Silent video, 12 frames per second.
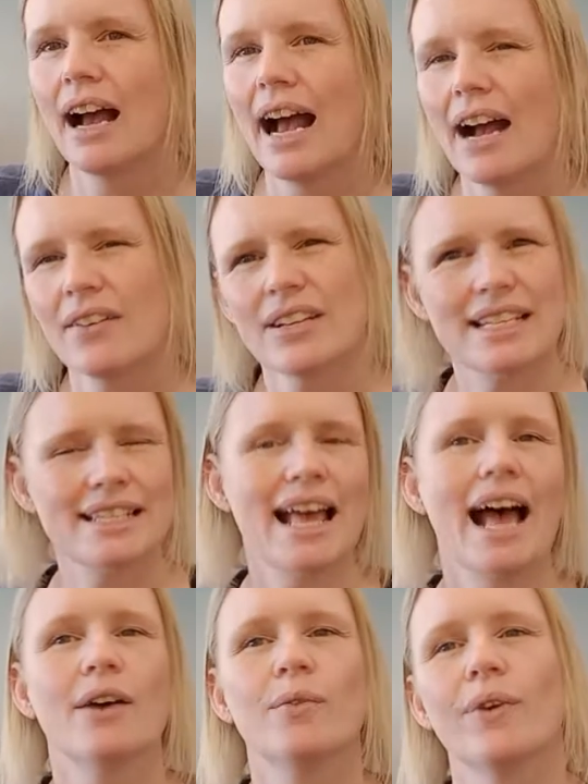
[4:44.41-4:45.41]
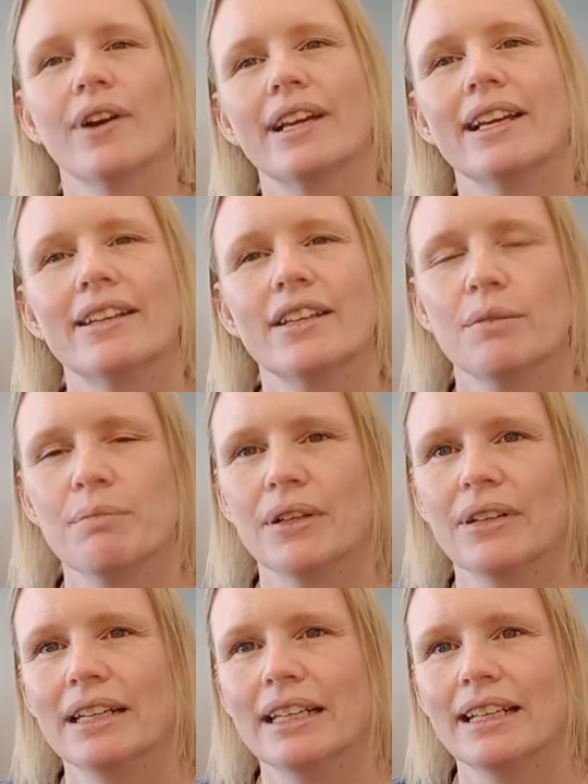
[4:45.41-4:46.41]
How does that work in
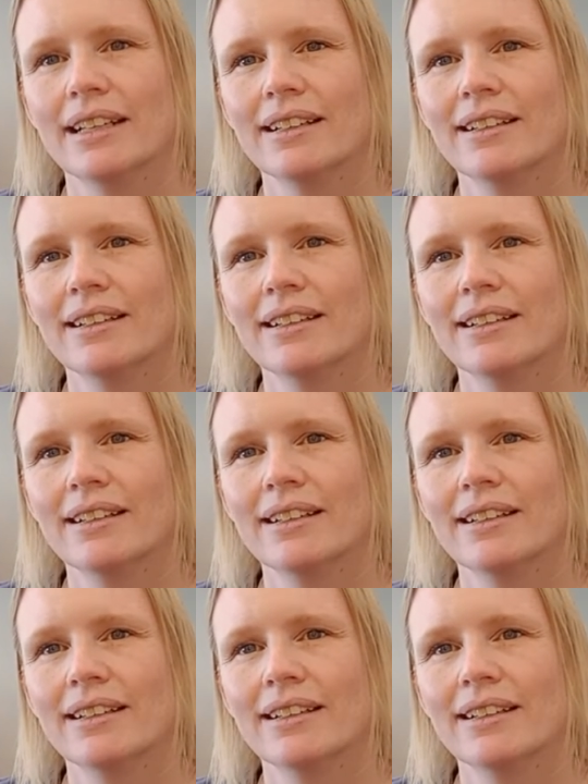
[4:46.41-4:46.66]
community?